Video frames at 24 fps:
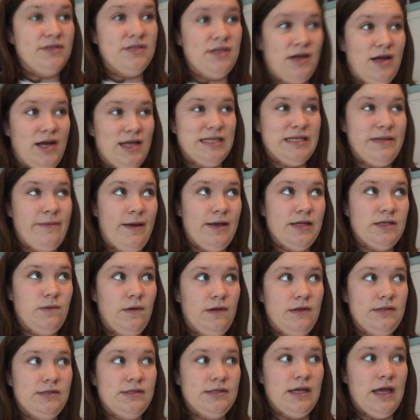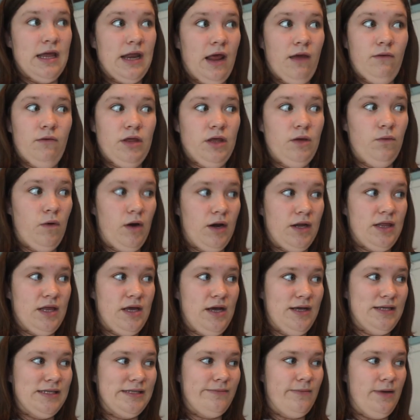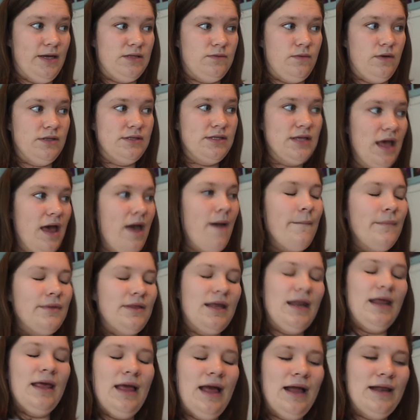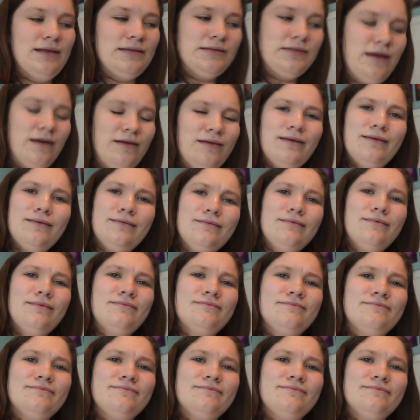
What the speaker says: the customized ones, and I really wanted the customized ones. Then I kind of sound like,